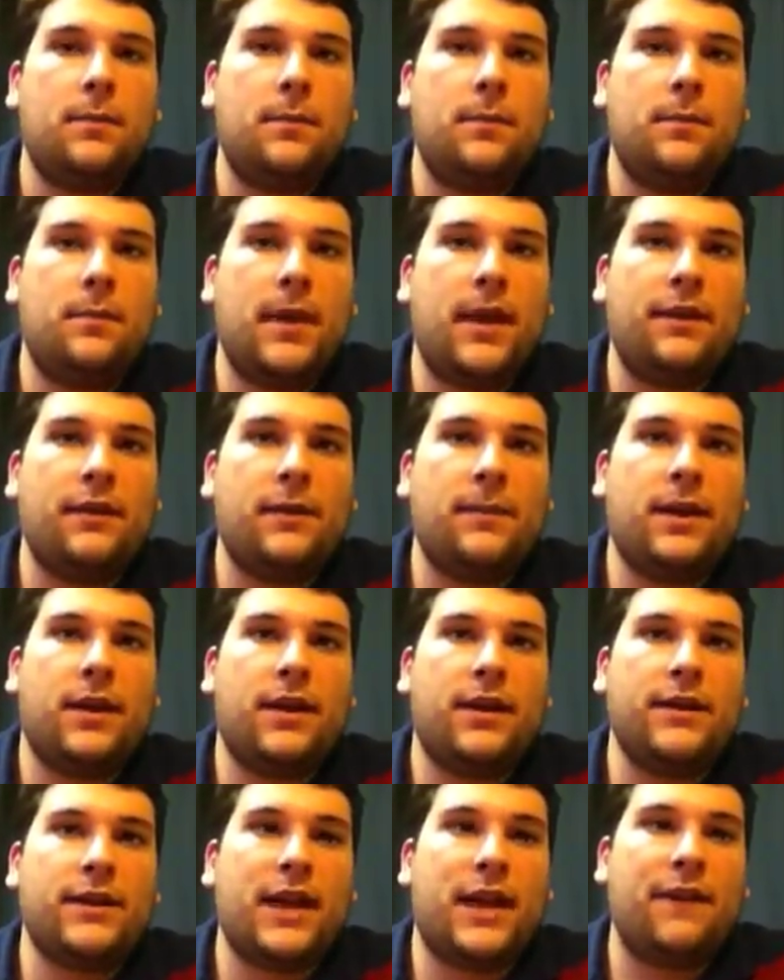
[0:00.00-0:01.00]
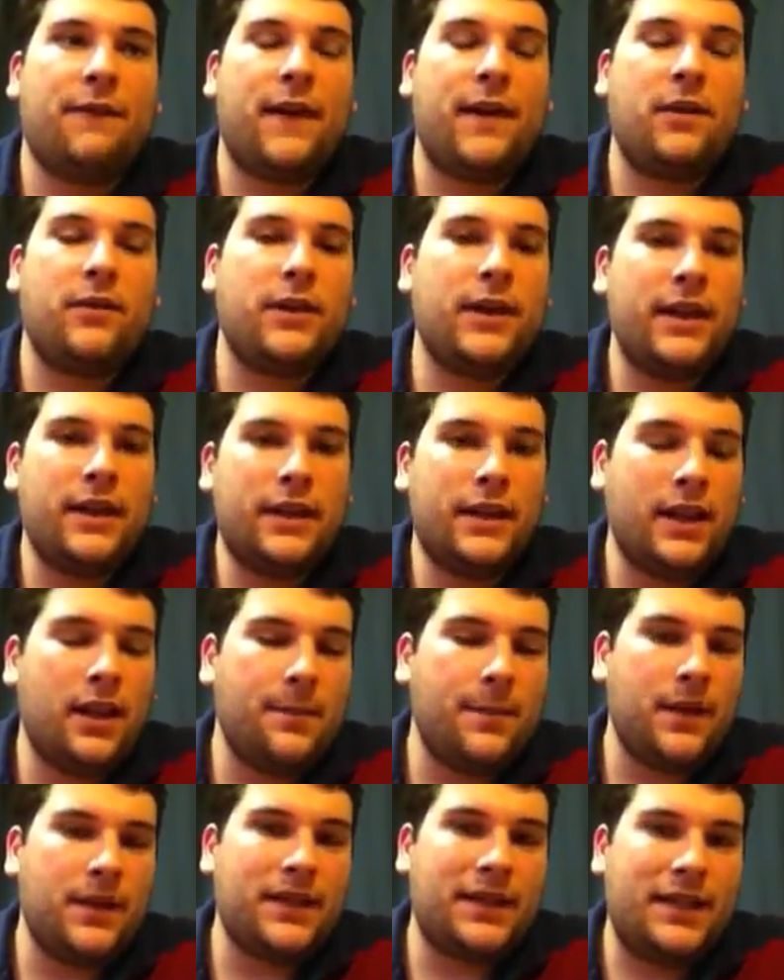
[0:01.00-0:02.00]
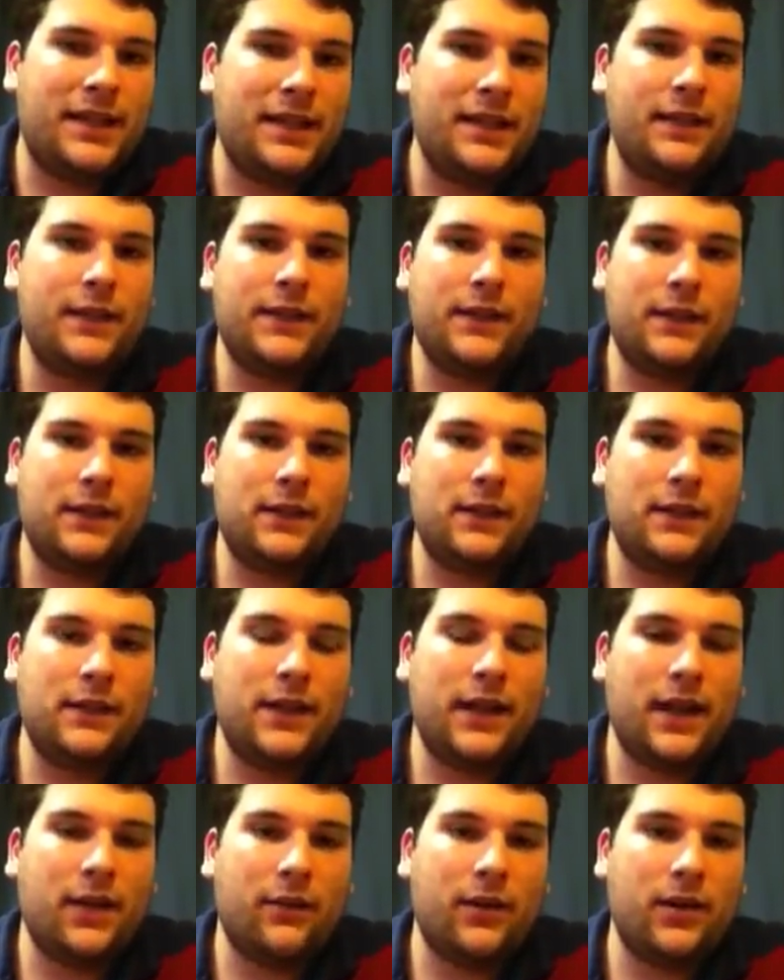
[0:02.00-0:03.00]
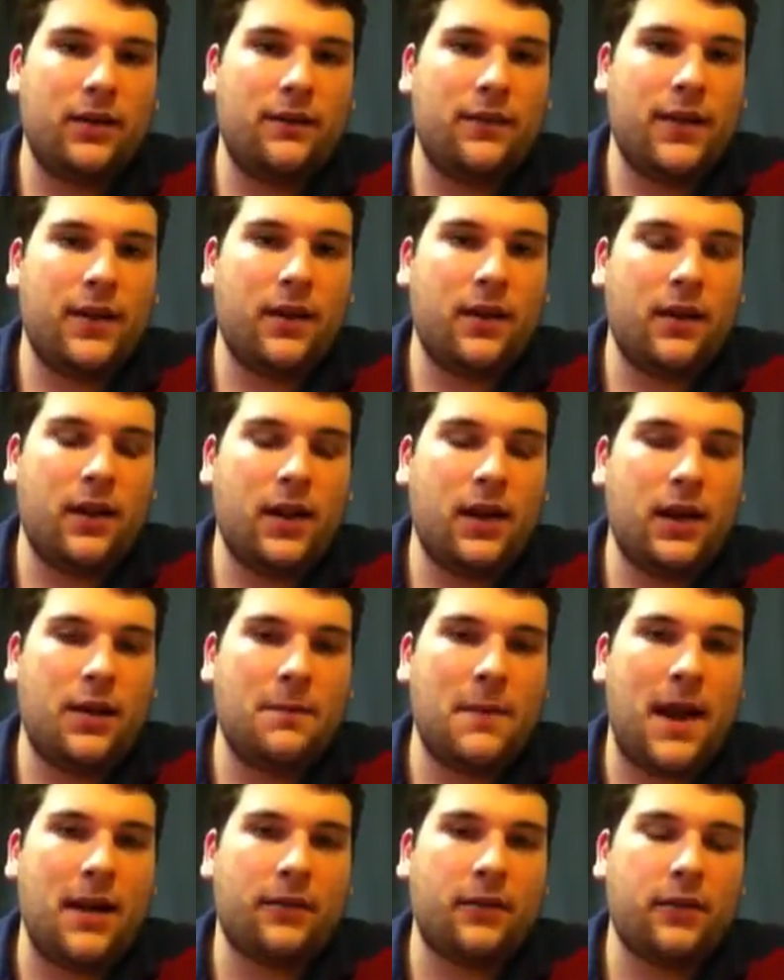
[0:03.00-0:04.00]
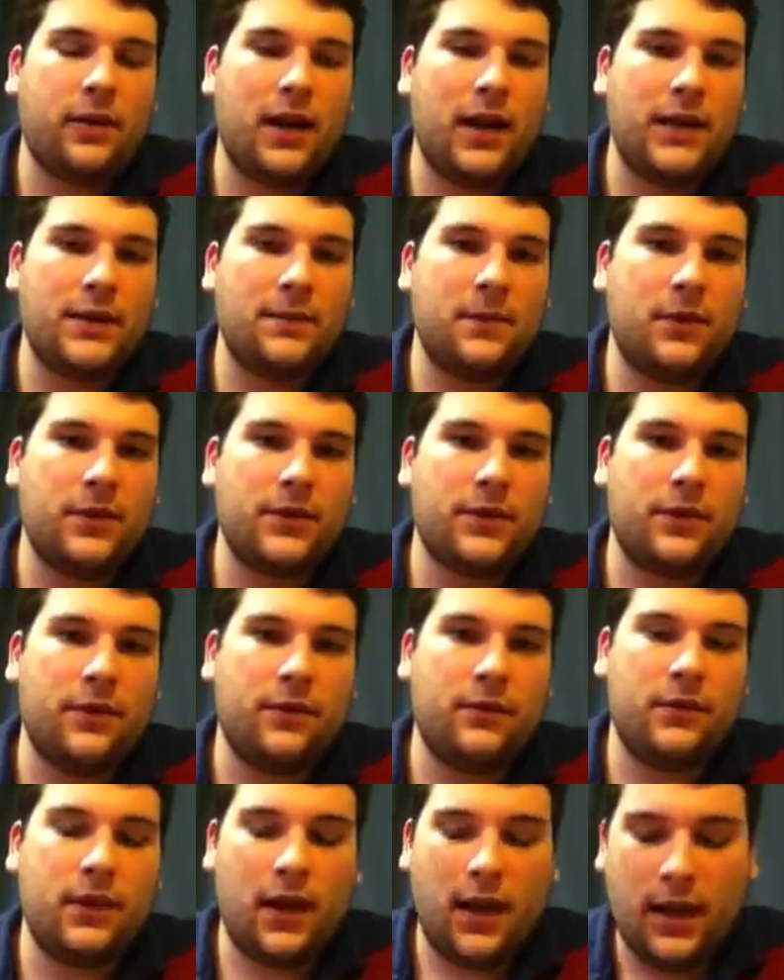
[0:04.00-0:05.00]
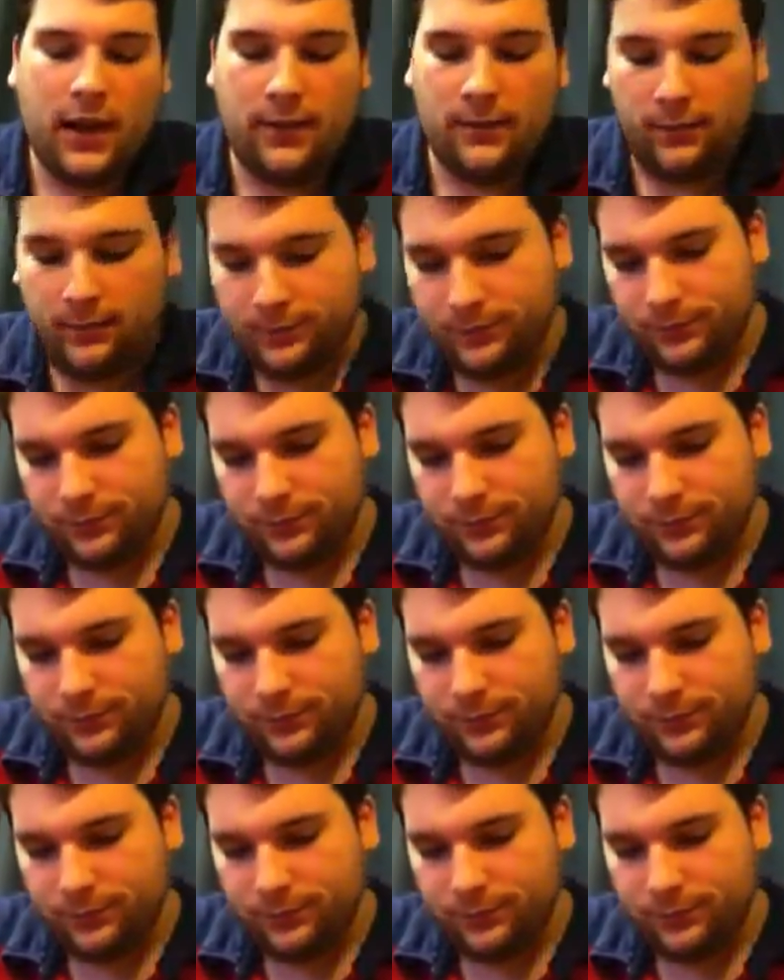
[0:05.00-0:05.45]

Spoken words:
Mainly because if I don't hit the MSTs to get rid of their Macrocosmos or